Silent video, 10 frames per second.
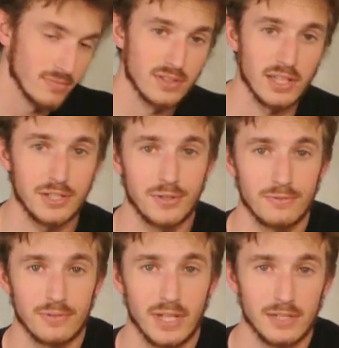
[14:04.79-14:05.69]
Stay
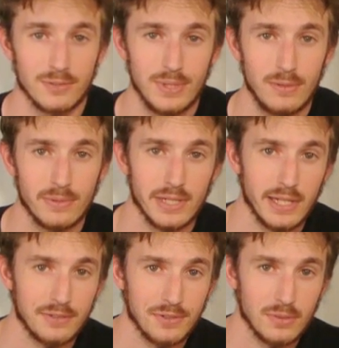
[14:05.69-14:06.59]
tuned for next week when I
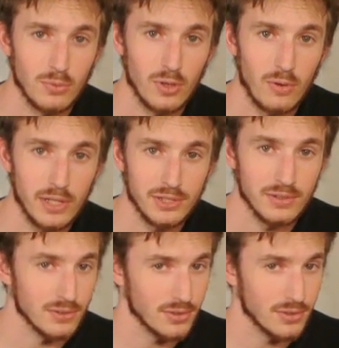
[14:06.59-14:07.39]
answer some more questions.